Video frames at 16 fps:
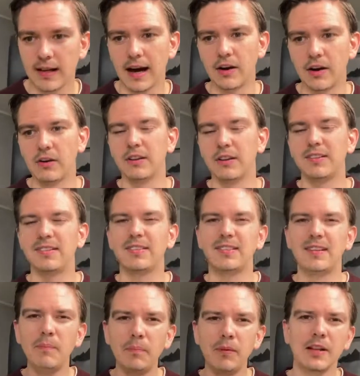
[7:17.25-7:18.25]
are
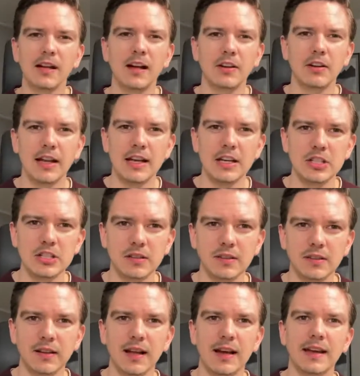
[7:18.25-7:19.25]
simple
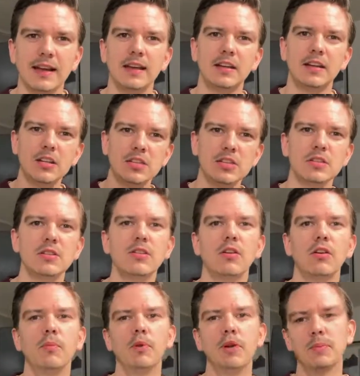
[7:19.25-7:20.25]
calculations like addition or
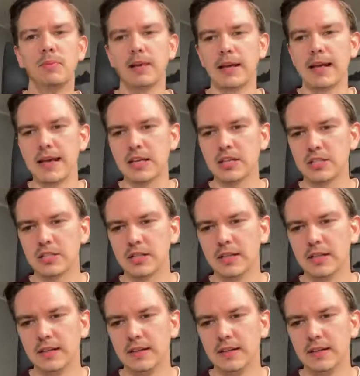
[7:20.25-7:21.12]
multiplication.